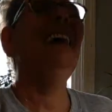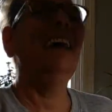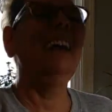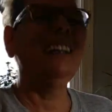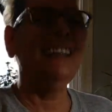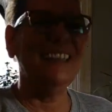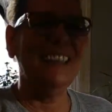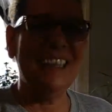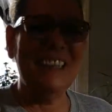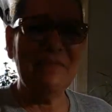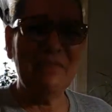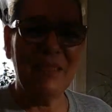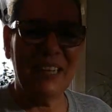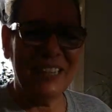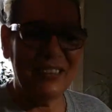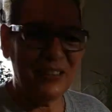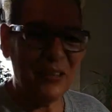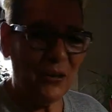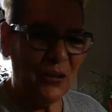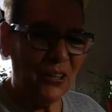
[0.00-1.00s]
I could get my
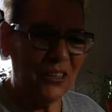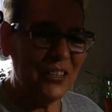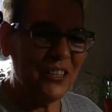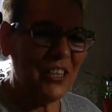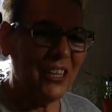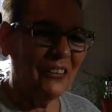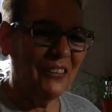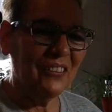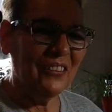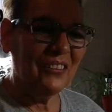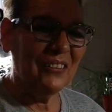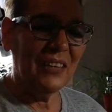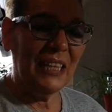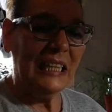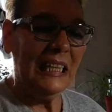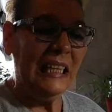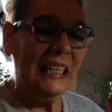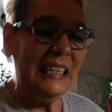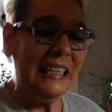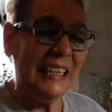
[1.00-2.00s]
torch out or the
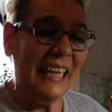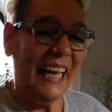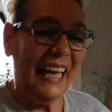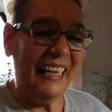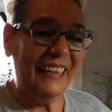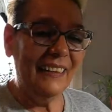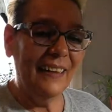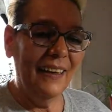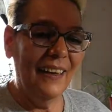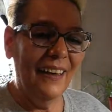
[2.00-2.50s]
heat gun.